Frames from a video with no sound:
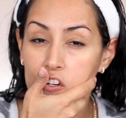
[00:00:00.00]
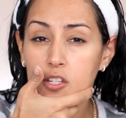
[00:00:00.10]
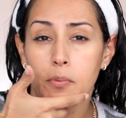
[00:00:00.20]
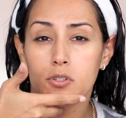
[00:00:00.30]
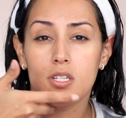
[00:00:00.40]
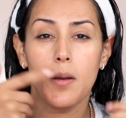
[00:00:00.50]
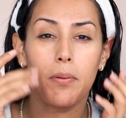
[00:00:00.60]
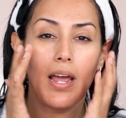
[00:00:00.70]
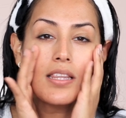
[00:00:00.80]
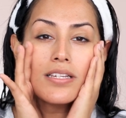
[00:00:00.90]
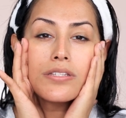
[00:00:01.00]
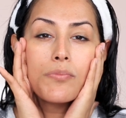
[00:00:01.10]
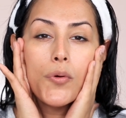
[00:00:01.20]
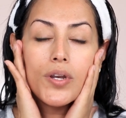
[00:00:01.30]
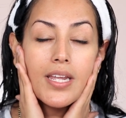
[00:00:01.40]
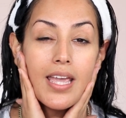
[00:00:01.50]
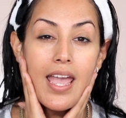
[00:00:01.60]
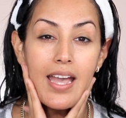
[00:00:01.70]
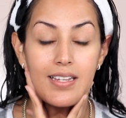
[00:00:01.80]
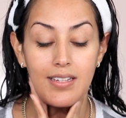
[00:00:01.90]
You're supposed to apply this morning
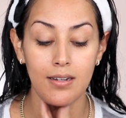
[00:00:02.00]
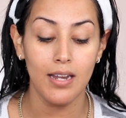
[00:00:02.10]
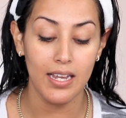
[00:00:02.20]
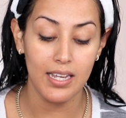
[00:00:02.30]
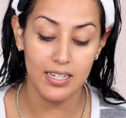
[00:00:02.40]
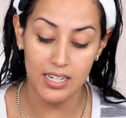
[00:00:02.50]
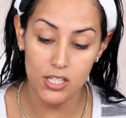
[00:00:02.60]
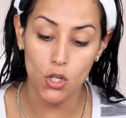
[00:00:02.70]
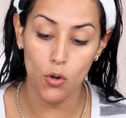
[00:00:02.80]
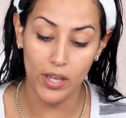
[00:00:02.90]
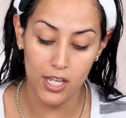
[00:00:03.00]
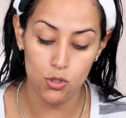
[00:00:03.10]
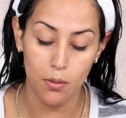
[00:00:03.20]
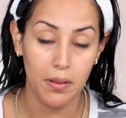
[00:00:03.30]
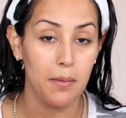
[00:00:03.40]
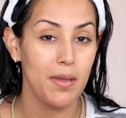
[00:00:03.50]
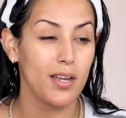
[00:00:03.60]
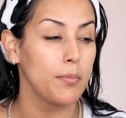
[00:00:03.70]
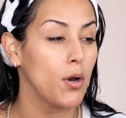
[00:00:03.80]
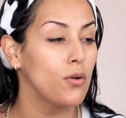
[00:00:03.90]
and at night, and it is okay to apply
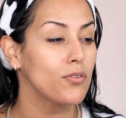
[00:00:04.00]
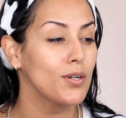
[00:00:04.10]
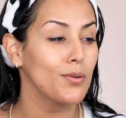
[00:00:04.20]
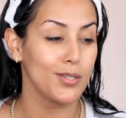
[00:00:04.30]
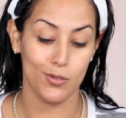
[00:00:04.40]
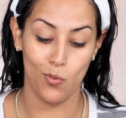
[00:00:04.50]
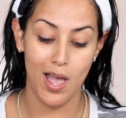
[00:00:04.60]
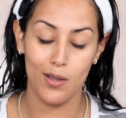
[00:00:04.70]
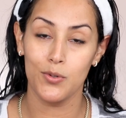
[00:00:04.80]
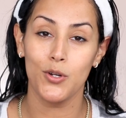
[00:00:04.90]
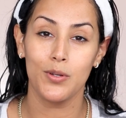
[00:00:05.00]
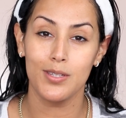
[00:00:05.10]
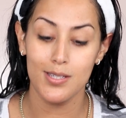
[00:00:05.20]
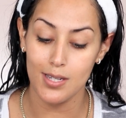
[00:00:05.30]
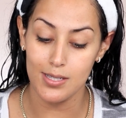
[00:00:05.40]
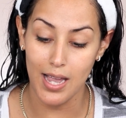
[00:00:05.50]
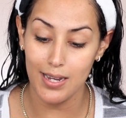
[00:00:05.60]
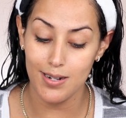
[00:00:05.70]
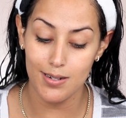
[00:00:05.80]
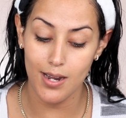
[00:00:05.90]
makeup over it, which is why we're doing this, because I
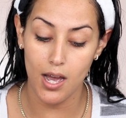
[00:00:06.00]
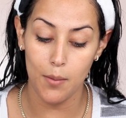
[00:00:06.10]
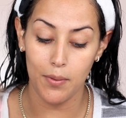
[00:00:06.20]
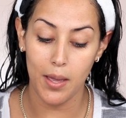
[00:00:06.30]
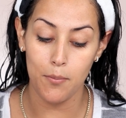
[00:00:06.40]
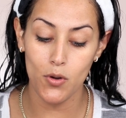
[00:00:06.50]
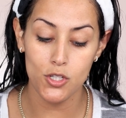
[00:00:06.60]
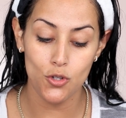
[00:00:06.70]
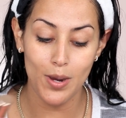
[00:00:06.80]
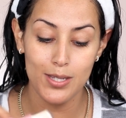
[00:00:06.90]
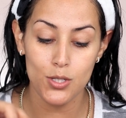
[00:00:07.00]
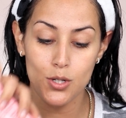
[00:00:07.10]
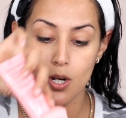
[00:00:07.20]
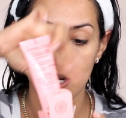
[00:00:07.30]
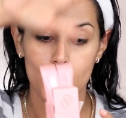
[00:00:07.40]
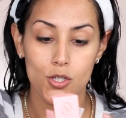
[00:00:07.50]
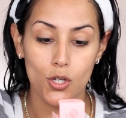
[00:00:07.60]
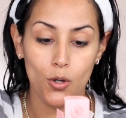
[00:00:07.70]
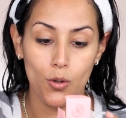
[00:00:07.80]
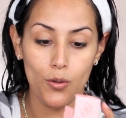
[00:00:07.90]
did not apply moisturizer.
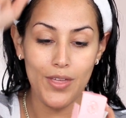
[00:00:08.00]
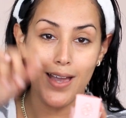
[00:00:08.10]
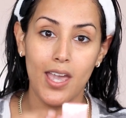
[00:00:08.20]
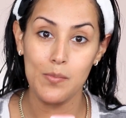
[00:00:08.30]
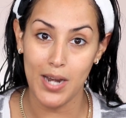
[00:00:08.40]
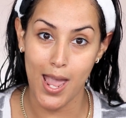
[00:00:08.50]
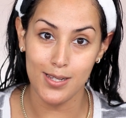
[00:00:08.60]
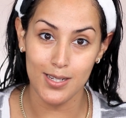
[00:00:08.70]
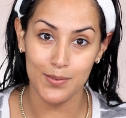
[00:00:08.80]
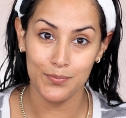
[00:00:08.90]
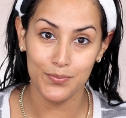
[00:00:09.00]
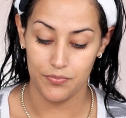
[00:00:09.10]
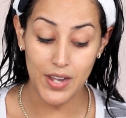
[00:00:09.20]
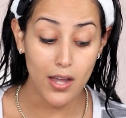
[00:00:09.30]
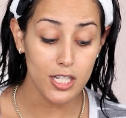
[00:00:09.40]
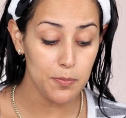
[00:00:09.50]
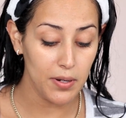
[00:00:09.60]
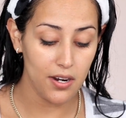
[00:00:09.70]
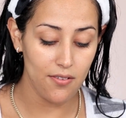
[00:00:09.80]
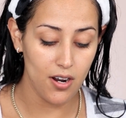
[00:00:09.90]
So that came in handy. Now let's
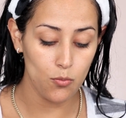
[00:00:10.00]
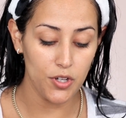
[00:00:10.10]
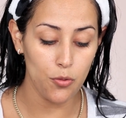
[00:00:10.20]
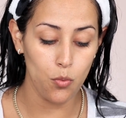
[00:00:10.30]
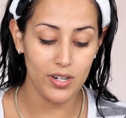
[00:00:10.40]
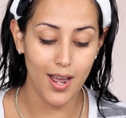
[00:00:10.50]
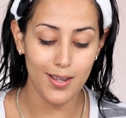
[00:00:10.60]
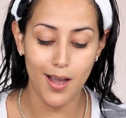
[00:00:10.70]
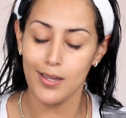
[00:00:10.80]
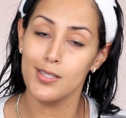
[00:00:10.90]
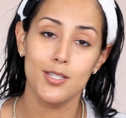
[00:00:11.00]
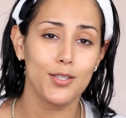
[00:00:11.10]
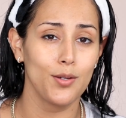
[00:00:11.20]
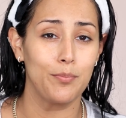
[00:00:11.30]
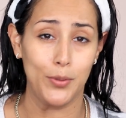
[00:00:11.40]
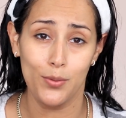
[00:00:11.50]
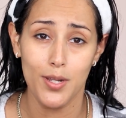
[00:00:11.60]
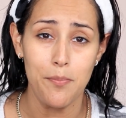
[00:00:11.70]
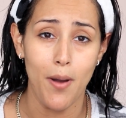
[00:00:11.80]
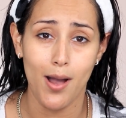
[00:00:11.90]
play around with what I got into the
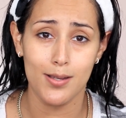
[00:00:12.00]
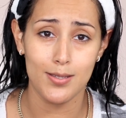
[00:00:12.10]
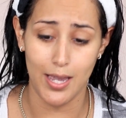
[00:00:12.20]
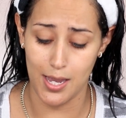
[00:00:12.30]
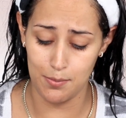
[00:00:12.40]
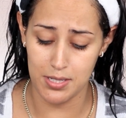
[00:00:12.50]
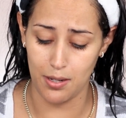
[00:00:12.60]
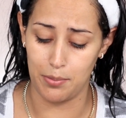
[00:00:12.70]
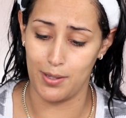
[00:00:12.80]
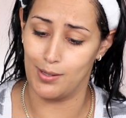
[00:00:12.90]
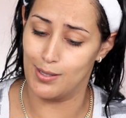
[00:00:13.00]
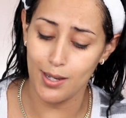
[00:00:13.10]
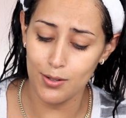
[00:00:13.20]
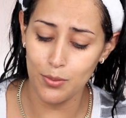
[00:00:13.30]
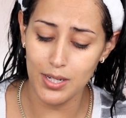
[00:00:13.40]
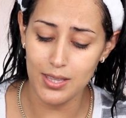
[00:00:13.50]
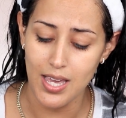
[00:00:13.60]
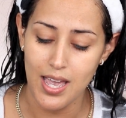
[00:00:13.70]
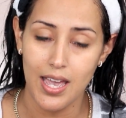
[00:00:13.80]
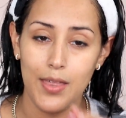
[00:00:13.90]
beauty box game to begin with,
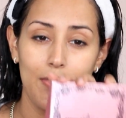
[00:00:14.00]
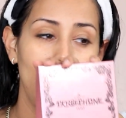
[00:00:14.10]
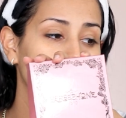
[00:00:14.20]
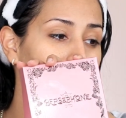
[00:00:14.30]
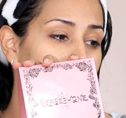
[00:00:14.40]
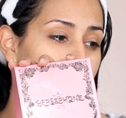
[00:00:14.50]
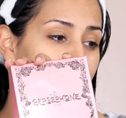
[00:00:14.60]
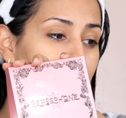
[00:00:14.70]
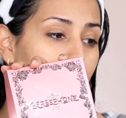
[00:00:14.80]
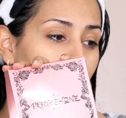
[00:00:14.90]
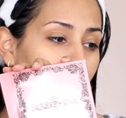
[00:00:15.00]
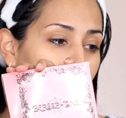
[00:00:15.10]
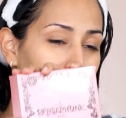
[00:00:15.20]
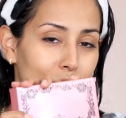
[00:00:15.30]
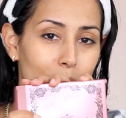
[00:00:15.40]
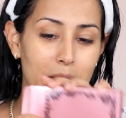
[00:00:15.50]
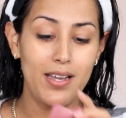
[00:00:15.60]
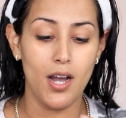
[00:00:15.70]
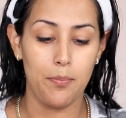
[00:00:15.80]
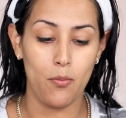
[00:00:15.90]
and that is um, the
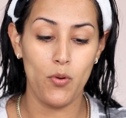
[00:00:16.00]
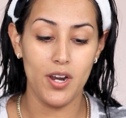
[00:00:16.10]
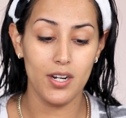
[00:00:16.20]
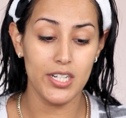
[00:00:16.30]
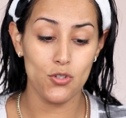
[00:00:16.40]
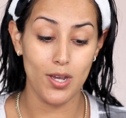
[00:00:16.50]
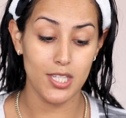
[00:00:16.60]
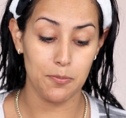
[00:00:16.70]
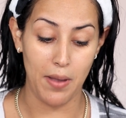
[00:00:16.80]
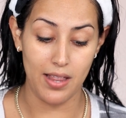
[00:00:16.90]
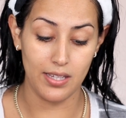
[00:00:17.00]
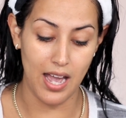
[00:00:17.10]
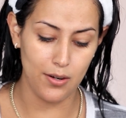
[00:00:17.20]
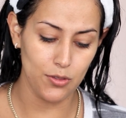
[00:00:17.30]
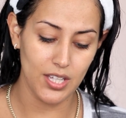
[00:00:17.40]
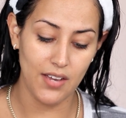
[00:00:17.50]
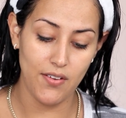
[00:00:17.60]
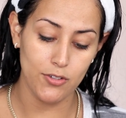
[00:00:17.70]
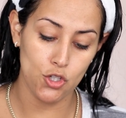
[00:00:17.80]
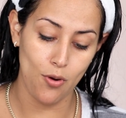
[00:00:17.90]
makeup. We are gonna try this palette. I don't think I've
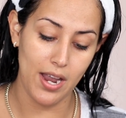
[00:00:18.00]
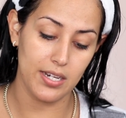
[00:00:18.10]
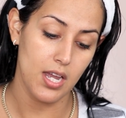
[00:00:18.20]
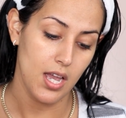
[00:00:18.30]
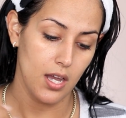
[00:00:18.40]
ever tried,